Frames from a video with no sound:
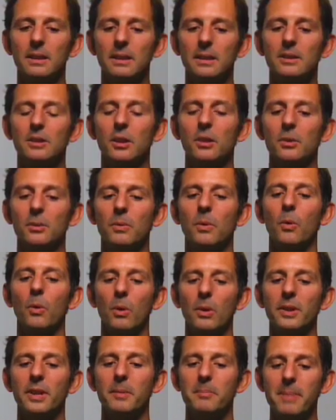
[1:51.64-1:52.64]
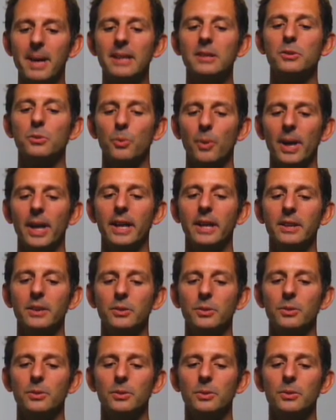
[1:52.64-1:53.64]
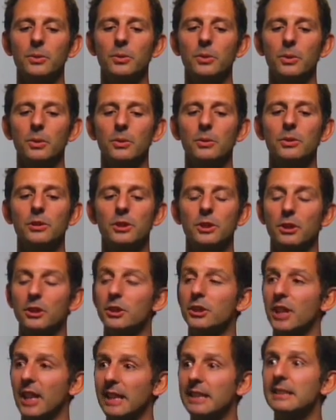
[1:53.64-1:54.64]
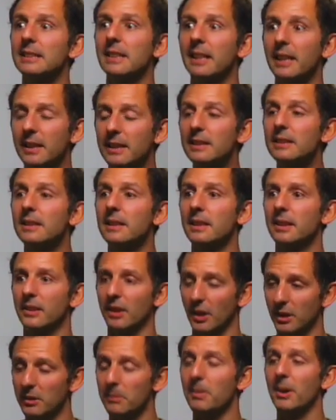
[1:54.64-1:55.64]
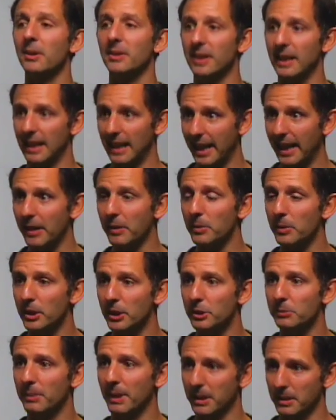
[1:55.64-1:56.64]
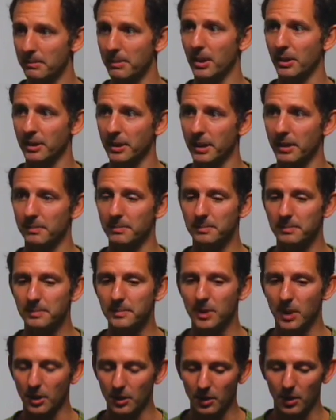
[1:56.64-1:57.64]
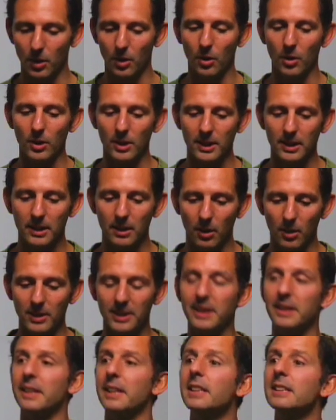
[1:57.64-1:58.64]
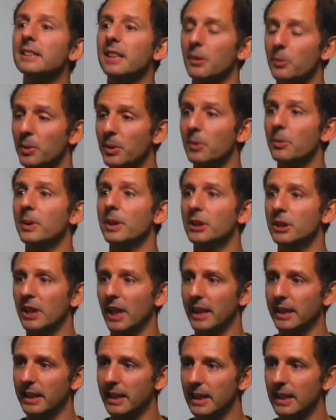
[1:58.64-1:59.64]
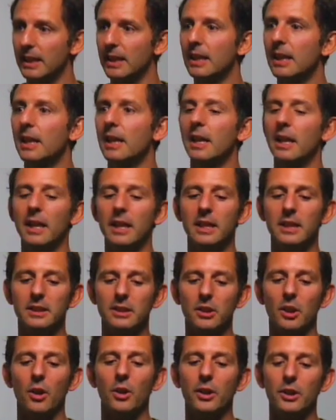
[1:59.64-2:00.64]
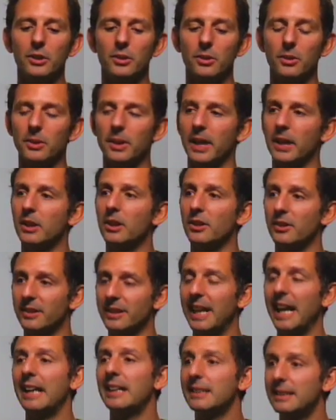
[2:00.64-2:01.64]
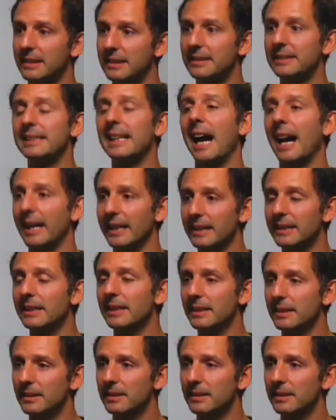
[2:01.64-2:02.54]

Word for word: So the best way to suggest things, not about the language, but about the, you know, all the things that we do in general, is going through the Connect site,